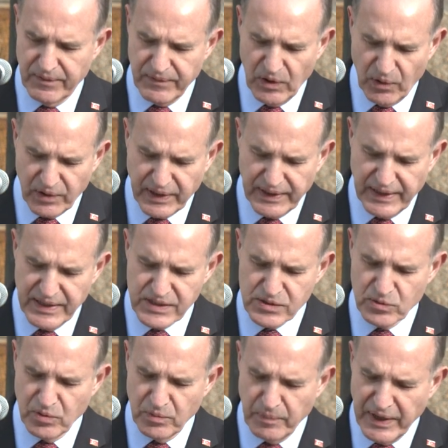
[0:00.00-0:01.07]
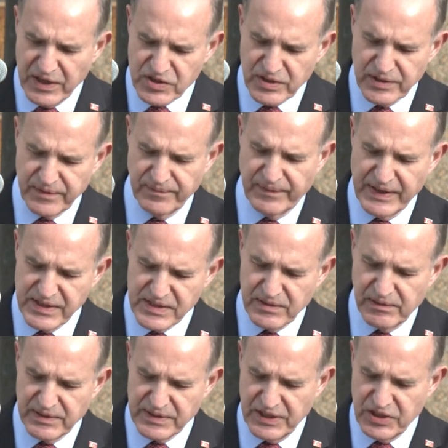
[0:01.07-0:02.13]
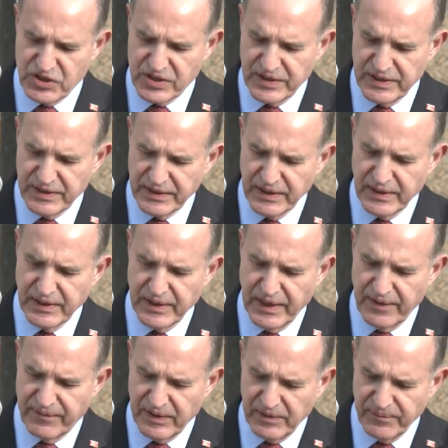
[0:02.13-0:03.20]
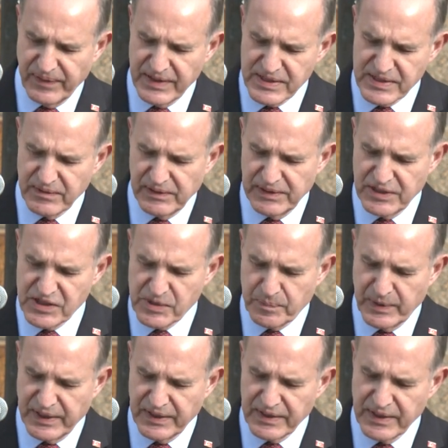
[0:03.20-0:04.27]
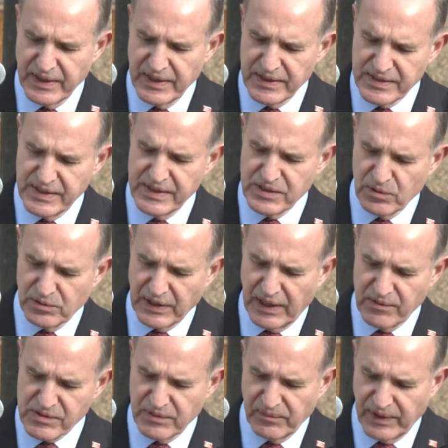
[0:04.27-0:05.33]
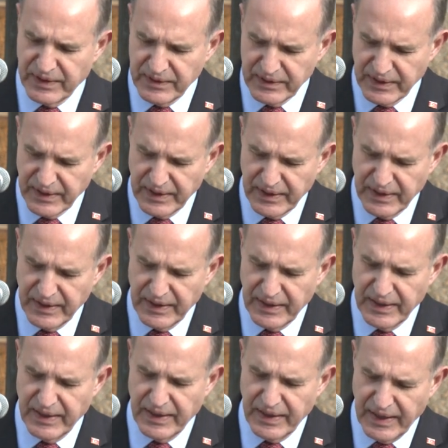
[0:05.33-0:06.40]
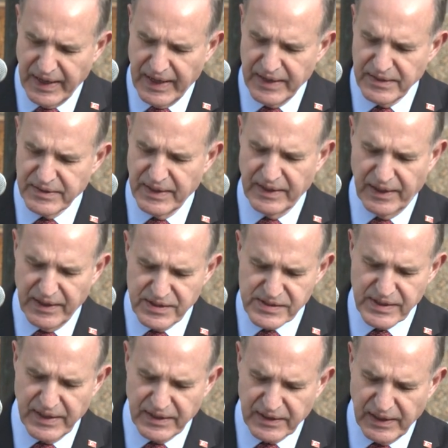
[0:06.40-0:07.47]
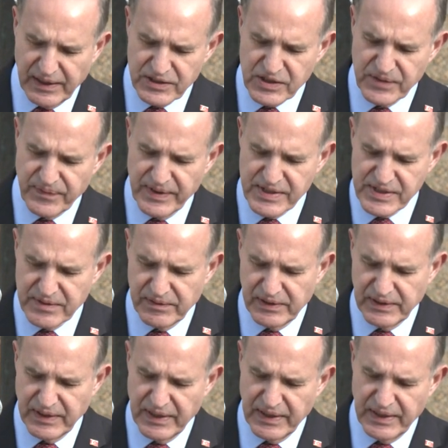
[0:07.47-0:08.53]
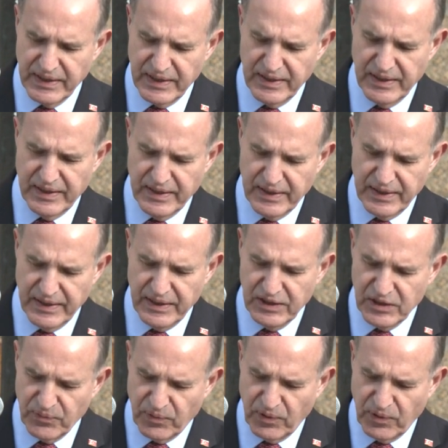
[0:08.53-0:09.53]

We organize two major festivals each year, a film festival in the spring since 2001 and an arts and culture festival in the